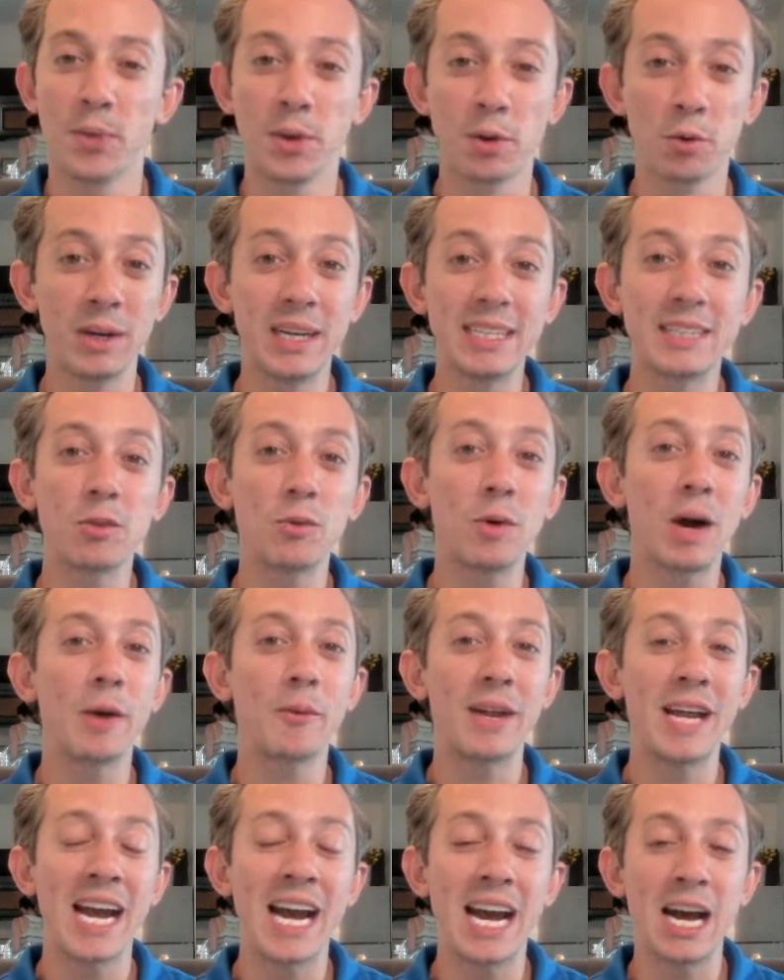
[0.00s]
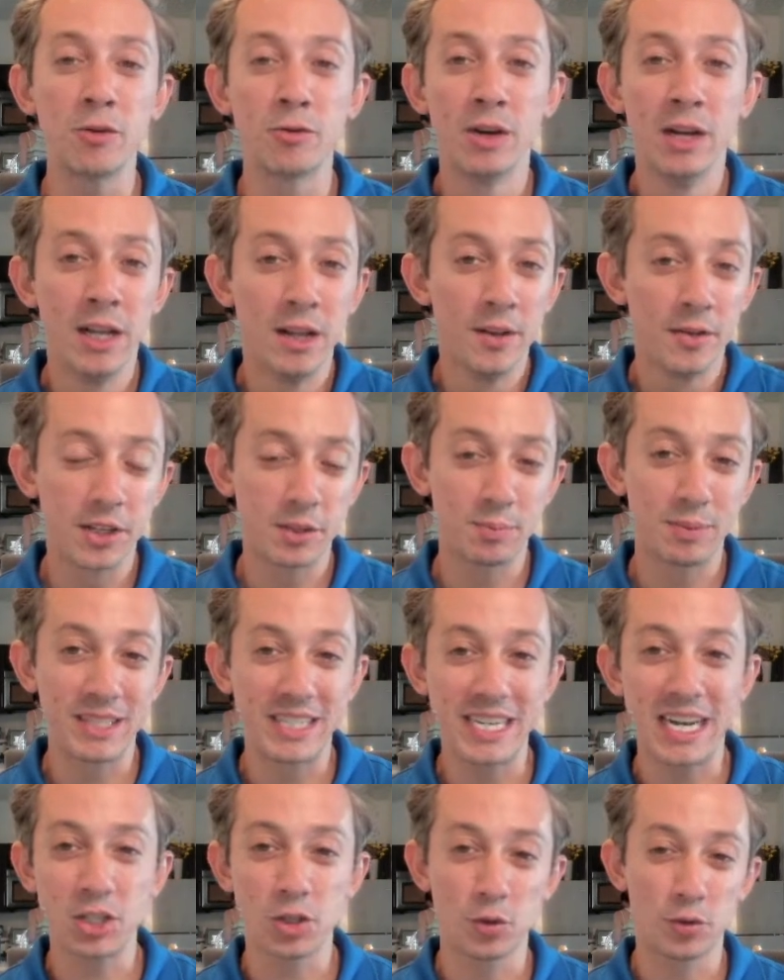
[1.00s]
The reason why we have this
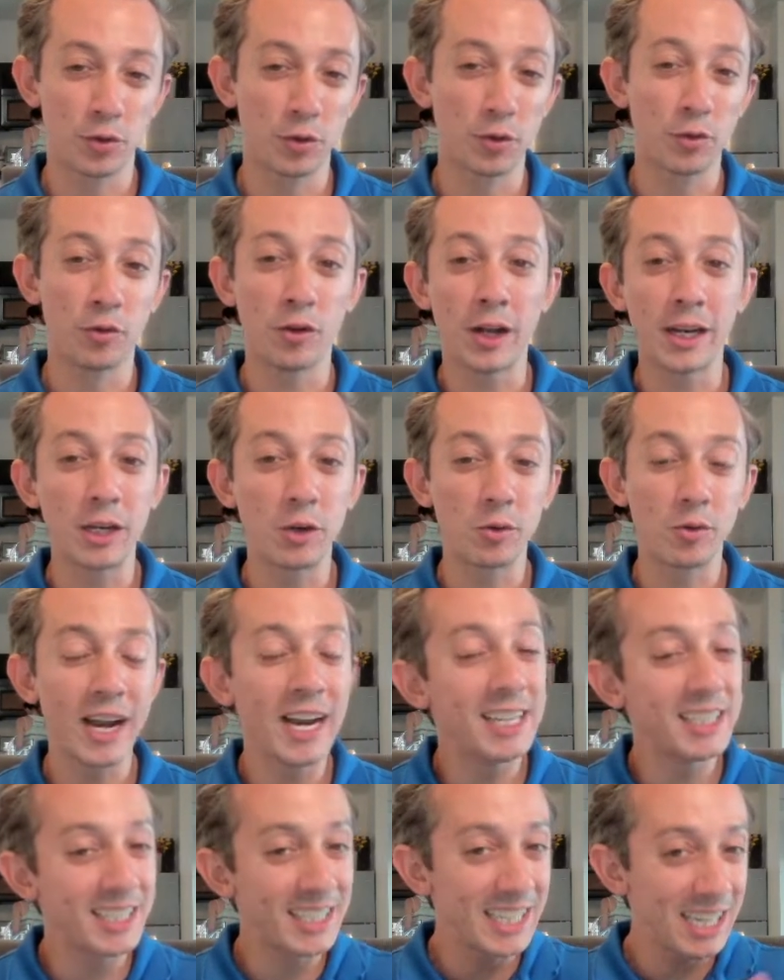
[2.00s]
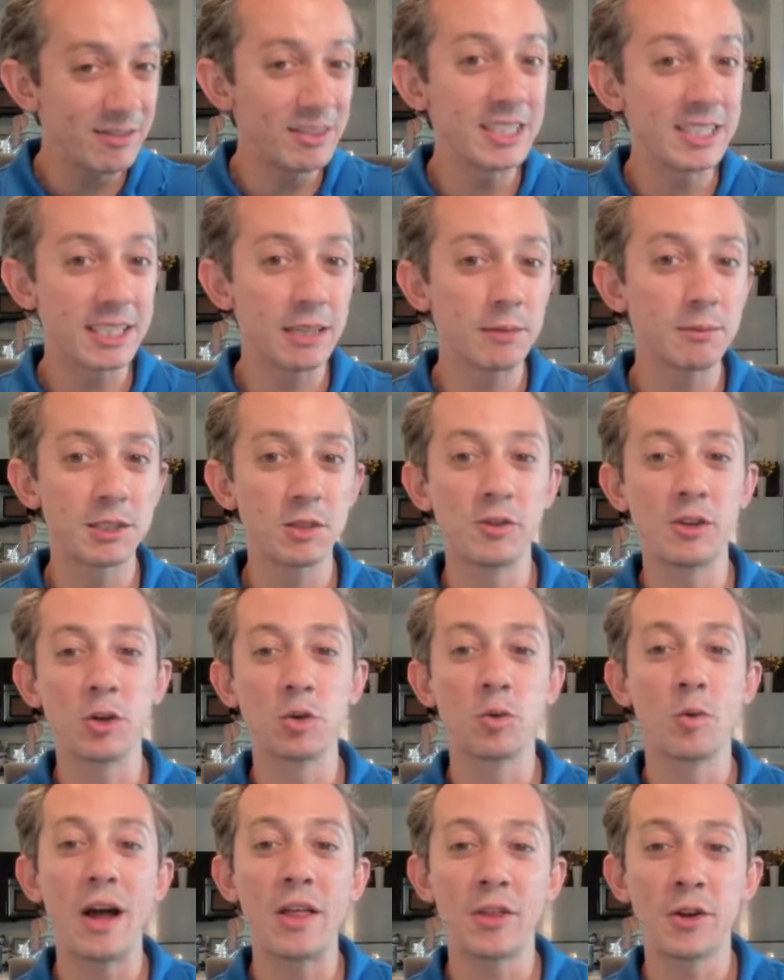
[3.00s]
potential for flooding rains and even some severe
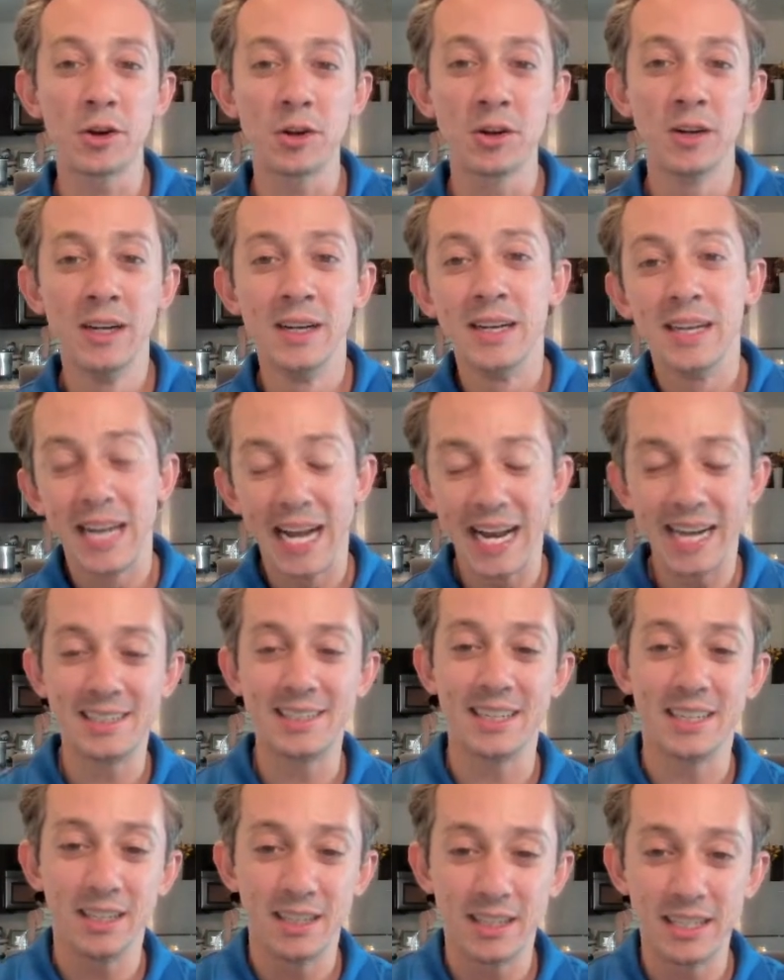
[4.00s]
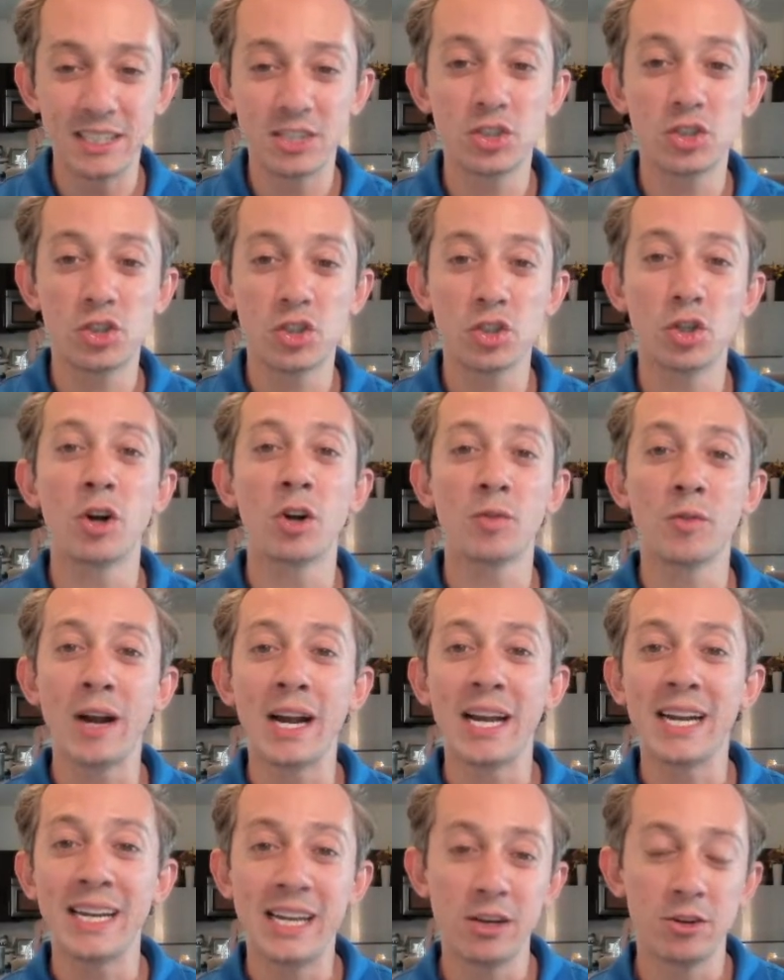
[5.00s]
weather is this chart
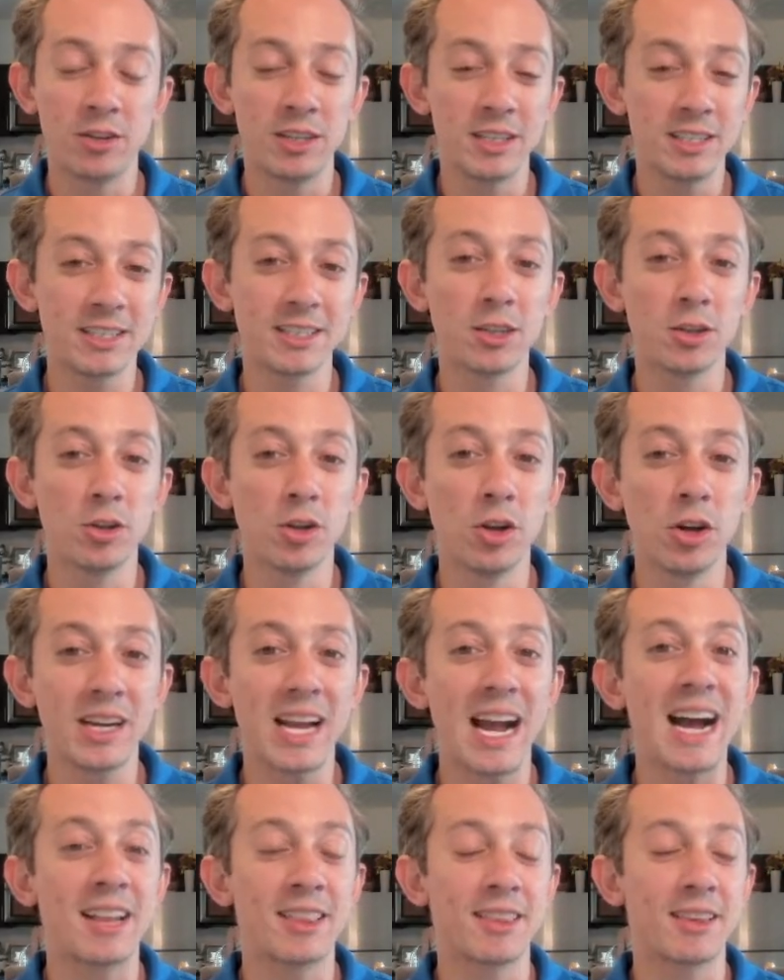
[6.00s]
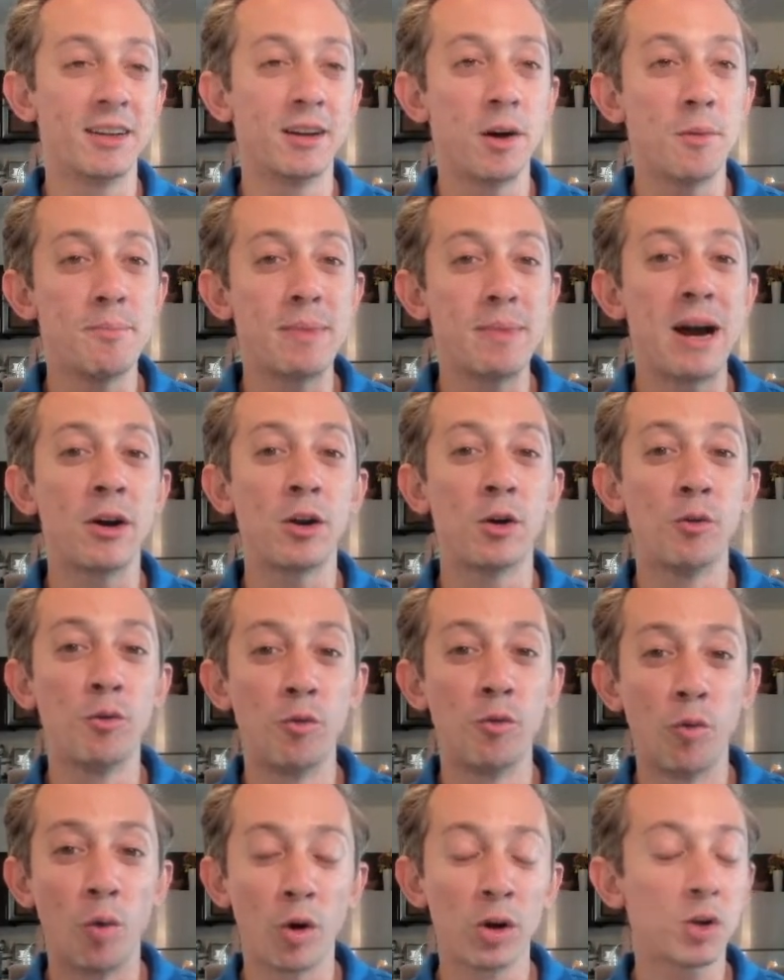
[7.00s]
right here. This is a look at the amount
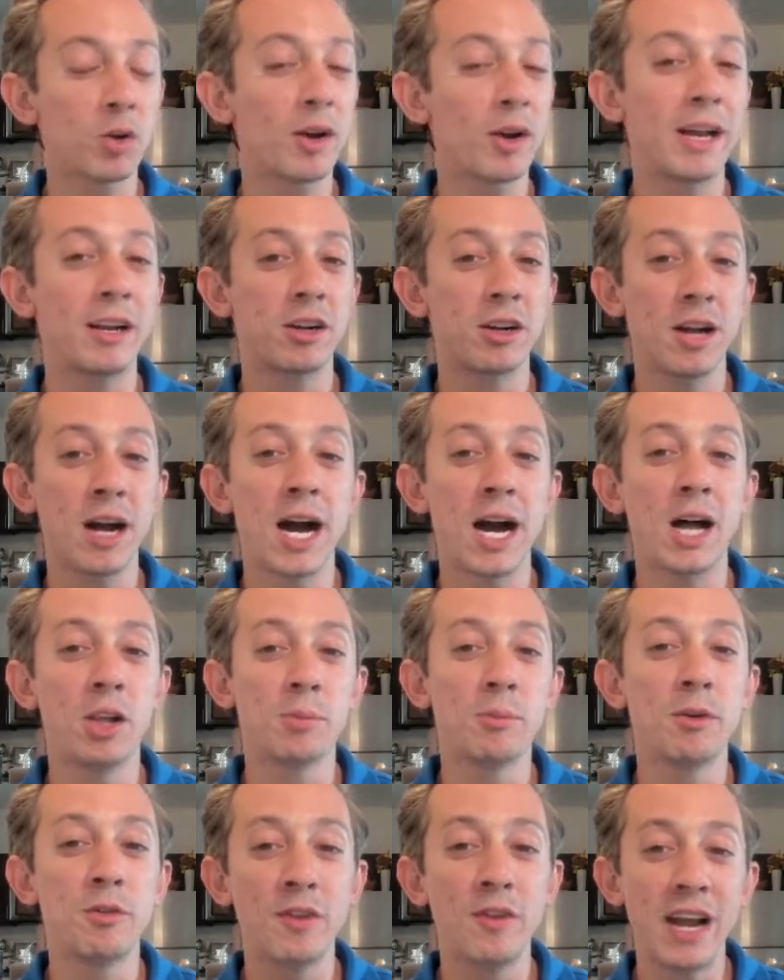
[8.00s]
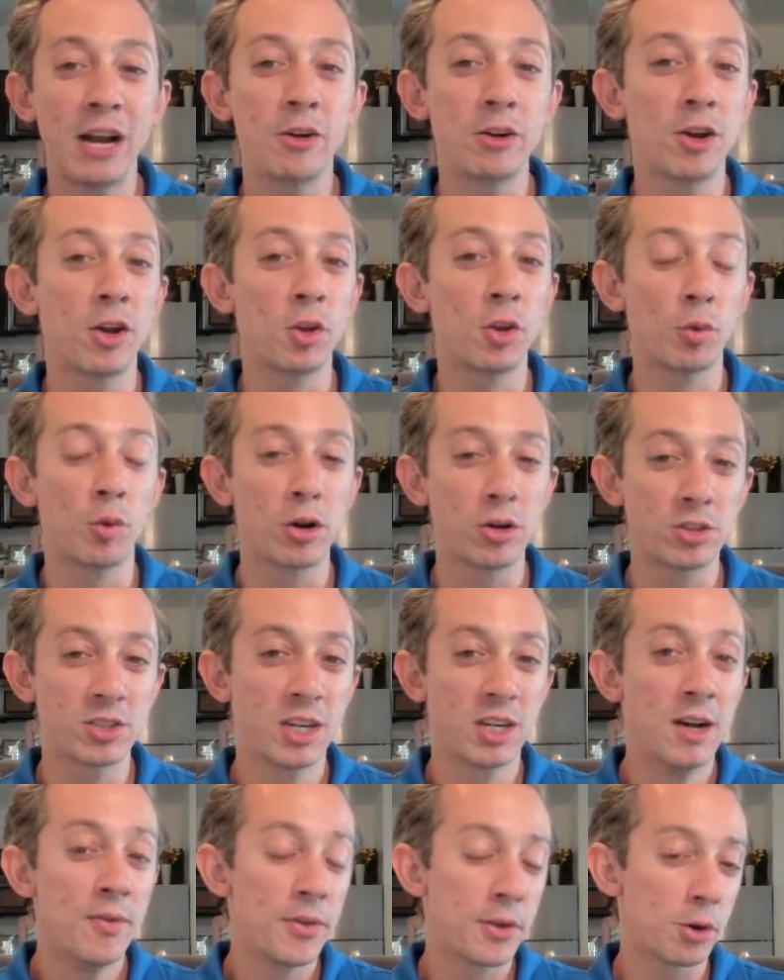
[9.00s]
of water in a column of air. In other words,
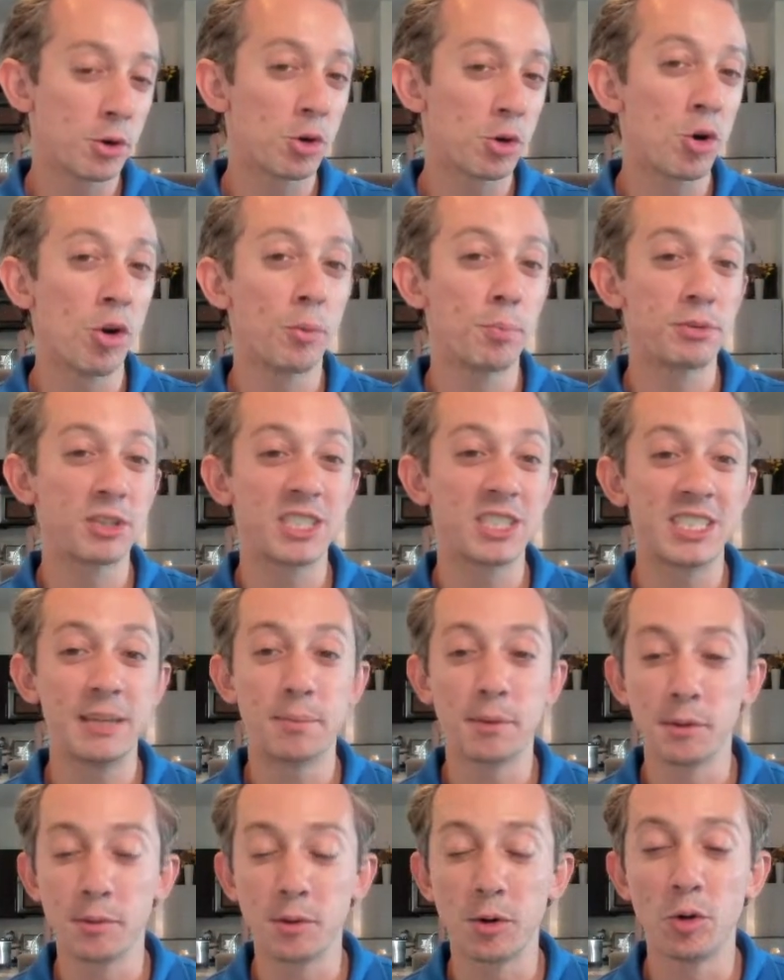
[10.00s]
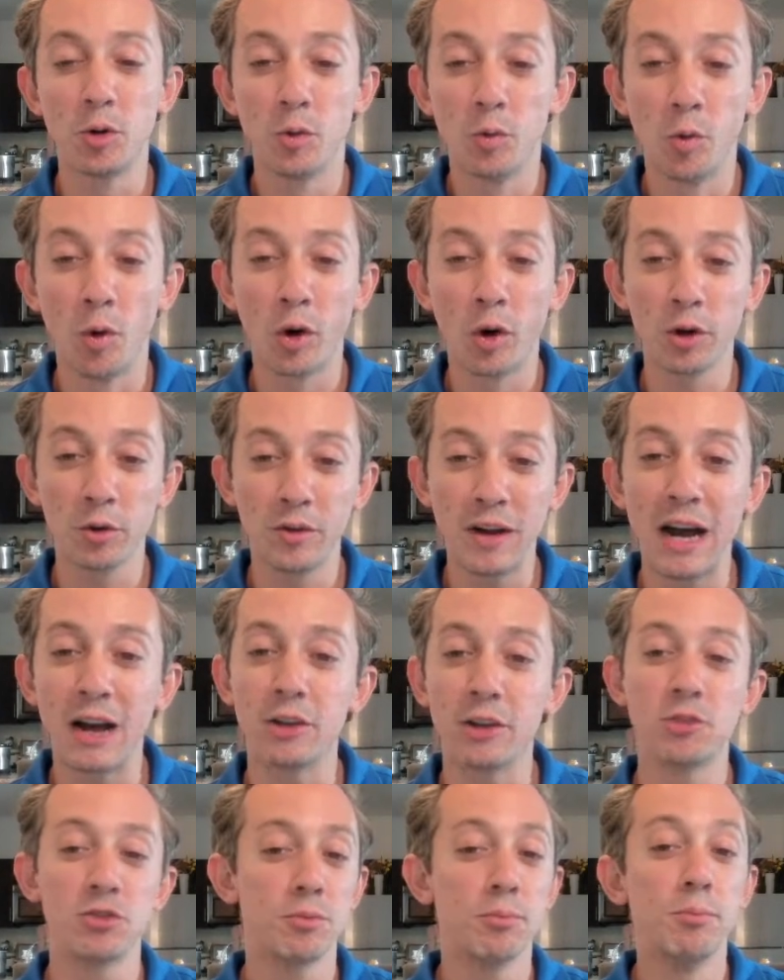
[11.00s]
they're called precipitable water
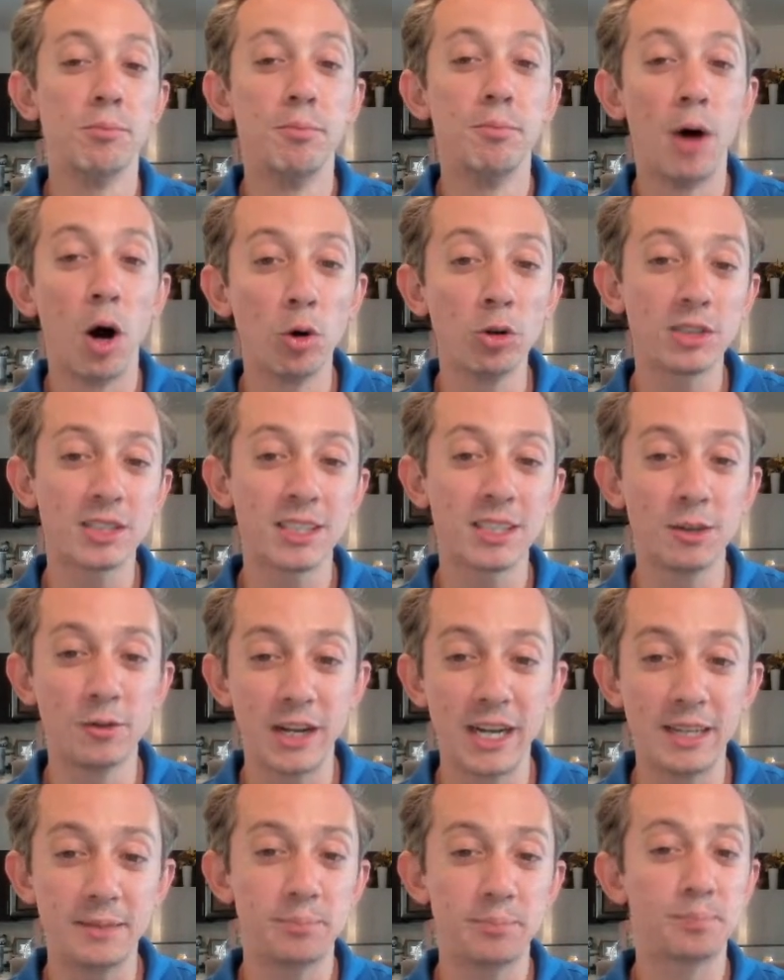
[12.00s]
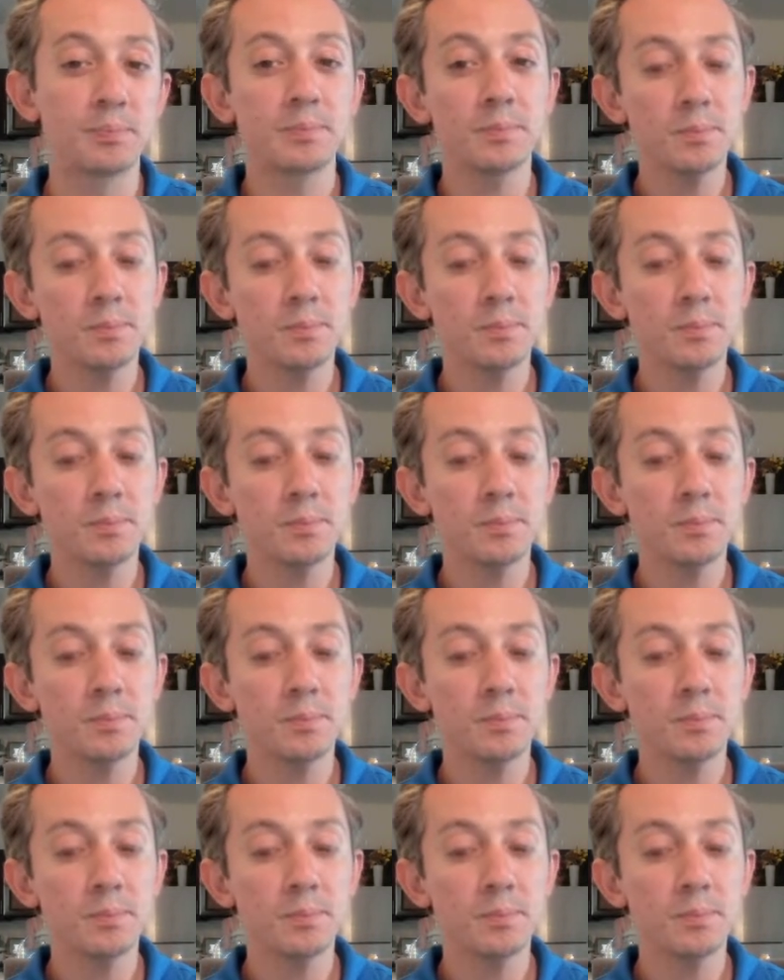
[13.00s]
values. Most of it